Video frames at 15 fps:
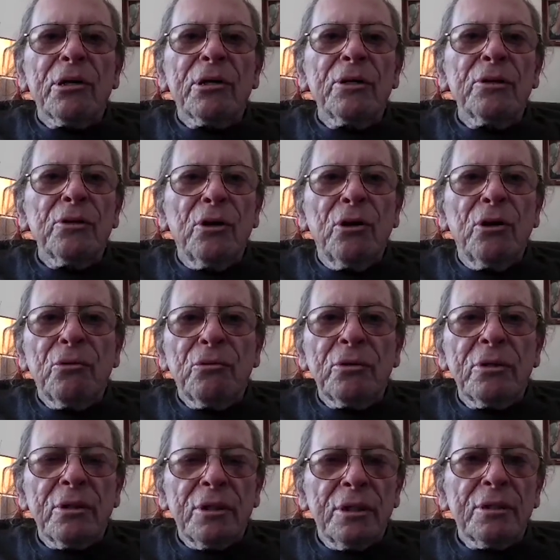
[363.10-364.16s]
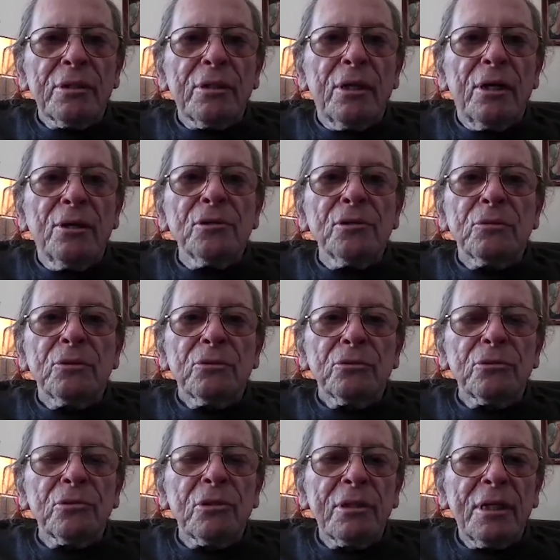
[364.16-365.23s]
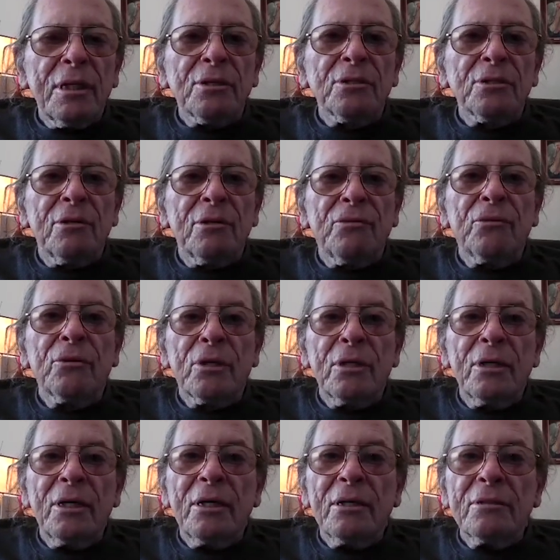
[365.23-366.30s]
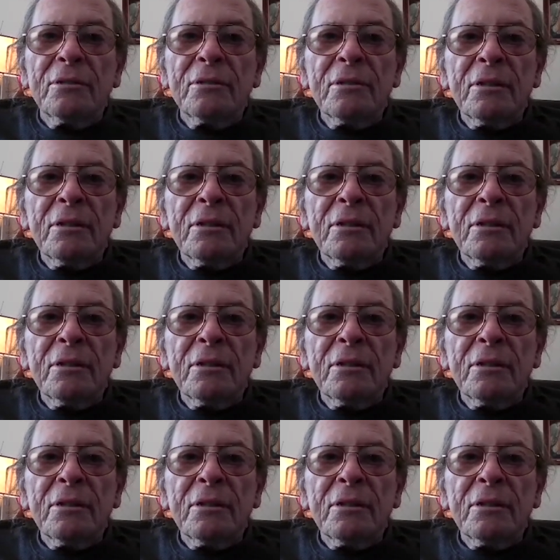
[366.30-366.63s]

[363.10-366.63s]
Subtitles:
are alone in the cosmos except for God.